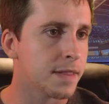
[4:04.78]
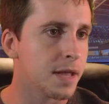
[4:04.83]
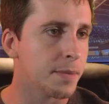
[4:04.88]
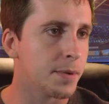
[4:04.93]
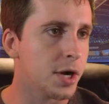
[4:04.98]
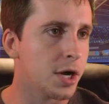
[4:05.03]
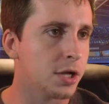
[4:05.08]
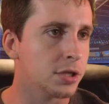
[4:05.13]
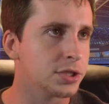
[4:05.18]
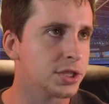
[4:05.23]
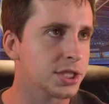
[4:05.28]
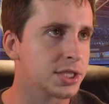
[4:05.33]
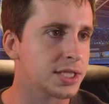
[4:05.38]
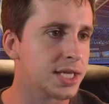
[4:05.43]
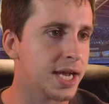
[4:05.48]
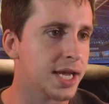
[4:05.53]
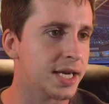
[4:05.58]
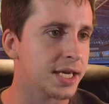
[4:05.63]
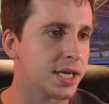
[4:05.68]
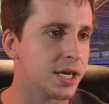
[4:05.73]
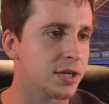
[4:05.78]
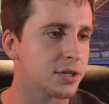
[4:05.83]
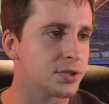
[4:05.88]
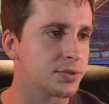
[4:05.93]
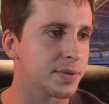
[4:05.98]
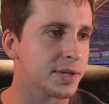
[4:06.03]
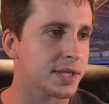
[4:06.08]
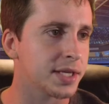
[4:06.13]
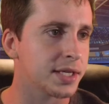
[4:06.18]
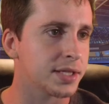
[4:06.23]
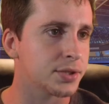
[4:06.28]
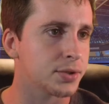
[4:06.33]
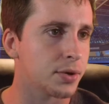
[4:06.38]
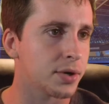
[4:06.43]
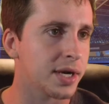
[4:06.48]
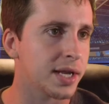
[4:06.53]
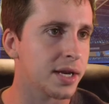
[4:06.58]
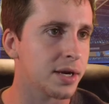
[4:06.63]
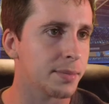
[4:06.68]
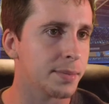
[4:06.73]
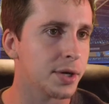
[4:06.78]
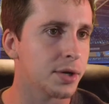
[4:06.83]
The ball just kind of goes with you in tornado